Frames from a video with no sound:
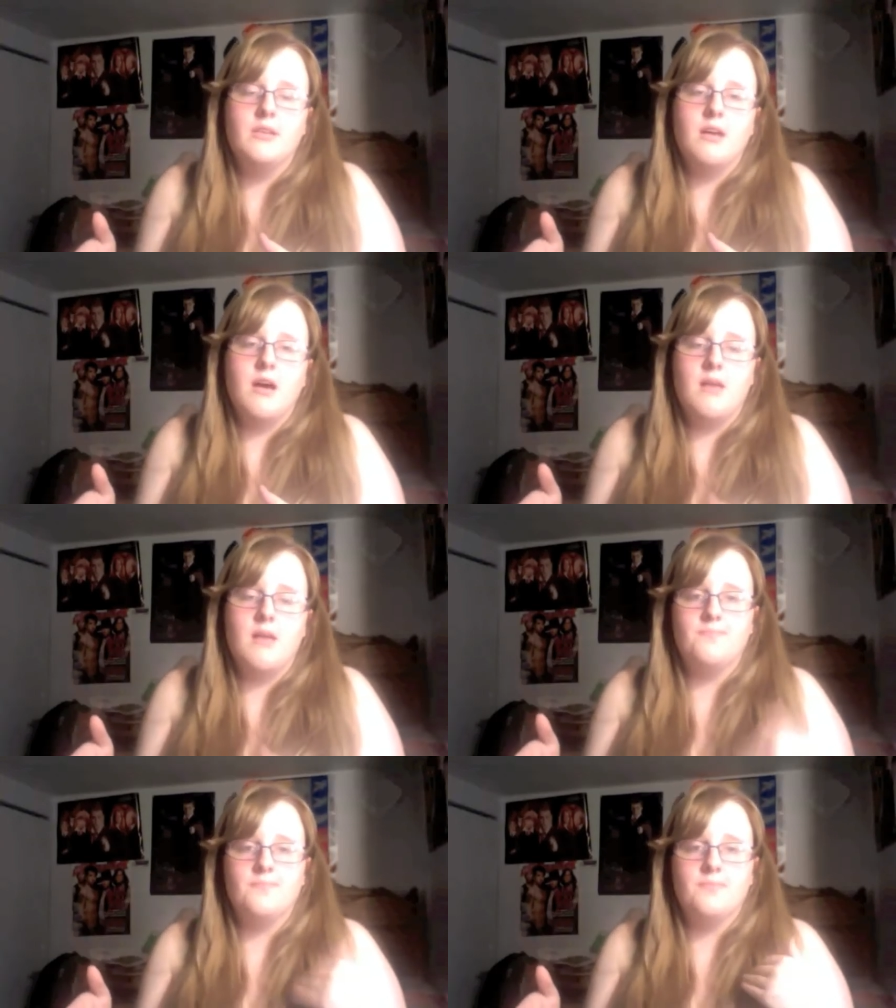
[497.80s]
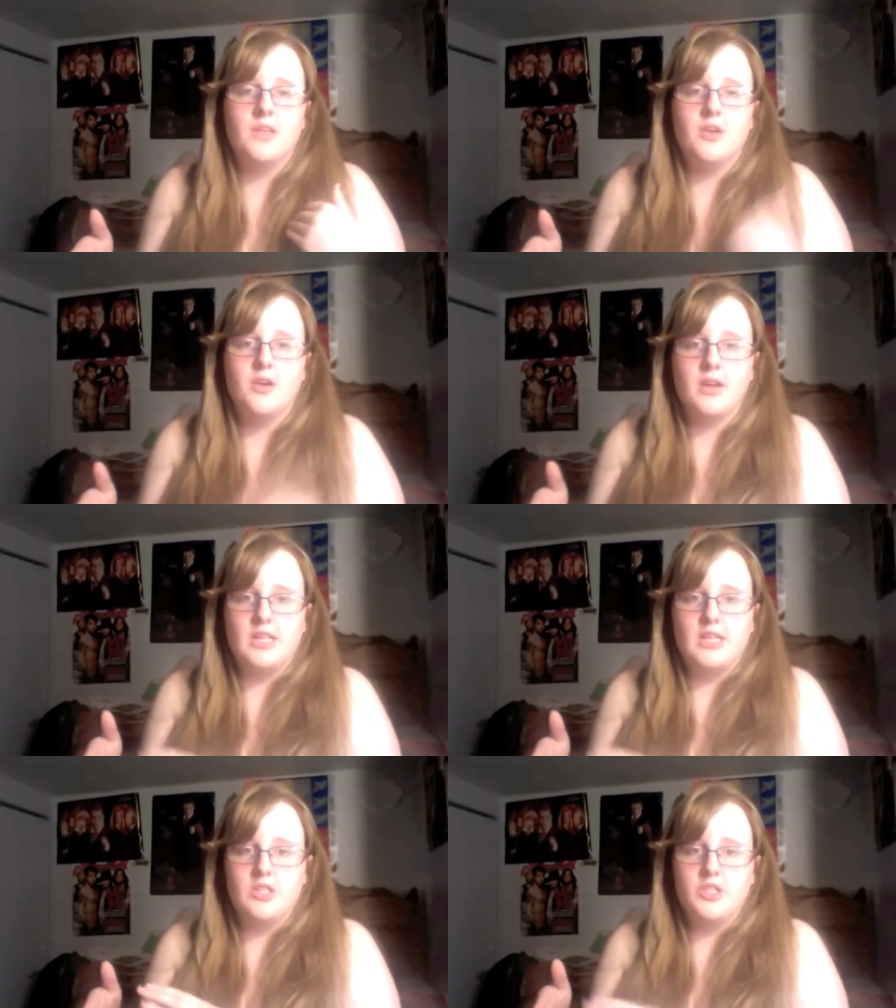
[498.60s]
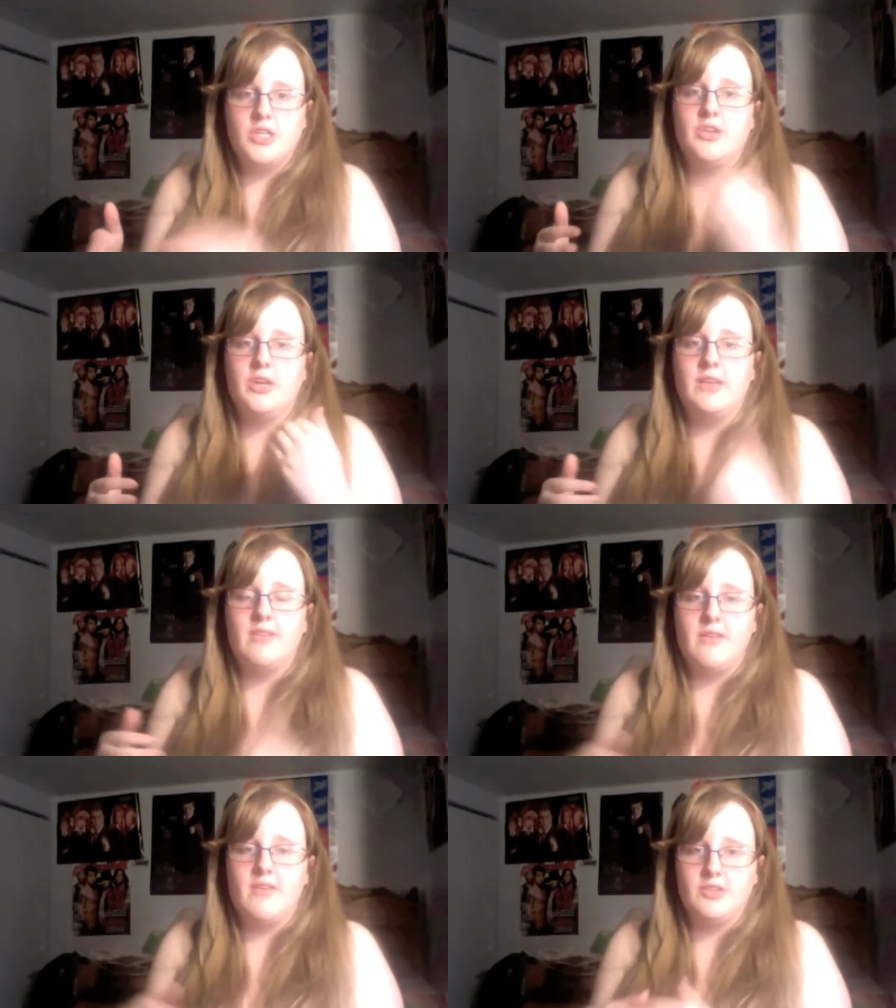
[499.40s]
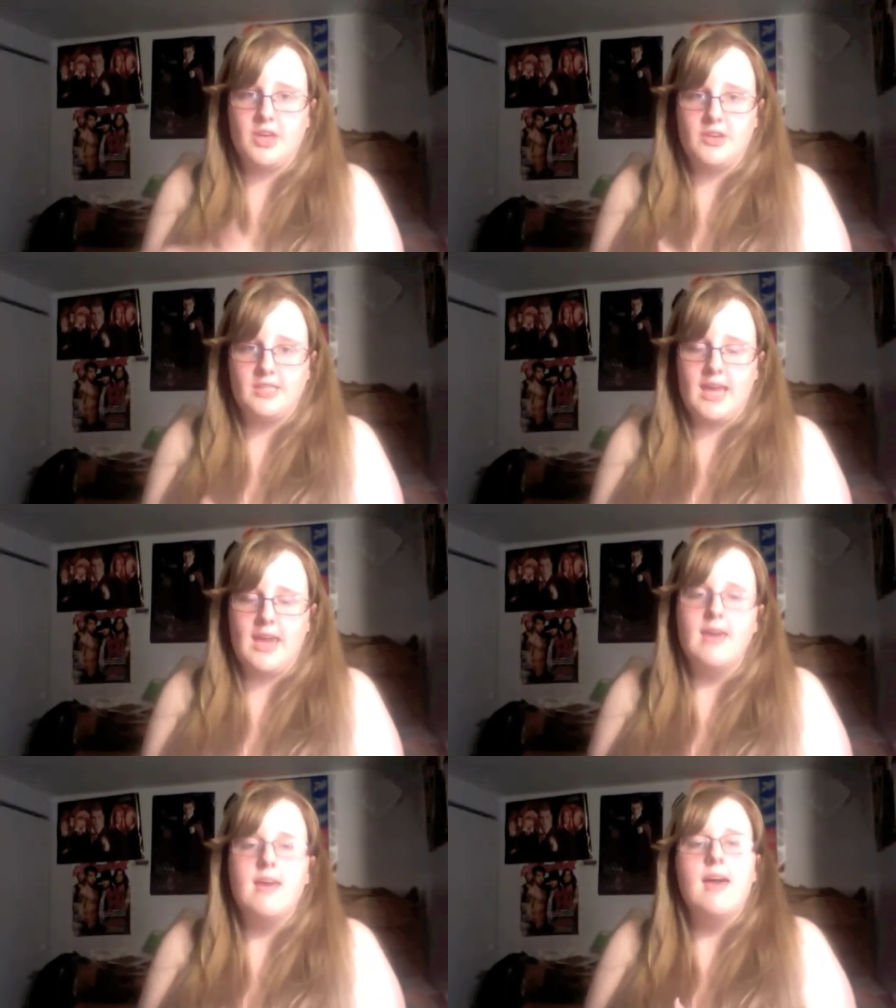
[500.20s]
you're on HCG and you're eating 500 calories a day.